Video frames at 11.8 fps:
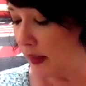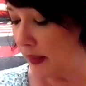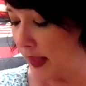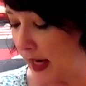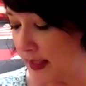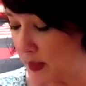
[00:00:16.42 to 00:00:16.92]

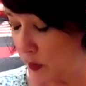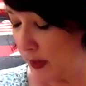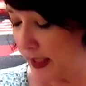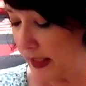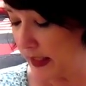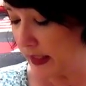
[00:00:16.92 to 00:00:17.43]
Last
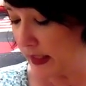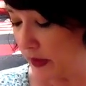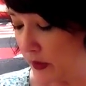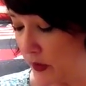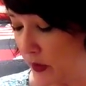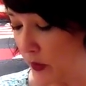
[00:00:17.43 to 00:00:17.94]
week
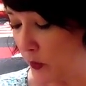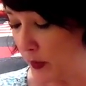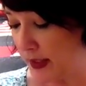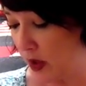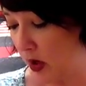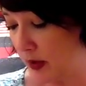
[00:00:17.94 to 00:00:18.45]

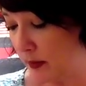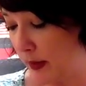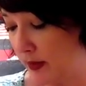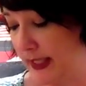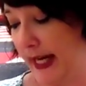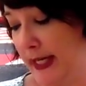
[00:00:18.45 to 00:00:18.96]
we talked
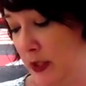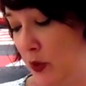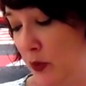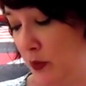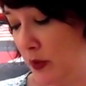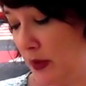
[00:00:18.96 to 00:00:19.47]
about
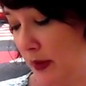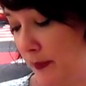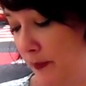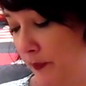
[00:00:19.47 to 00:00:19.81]
tattoos.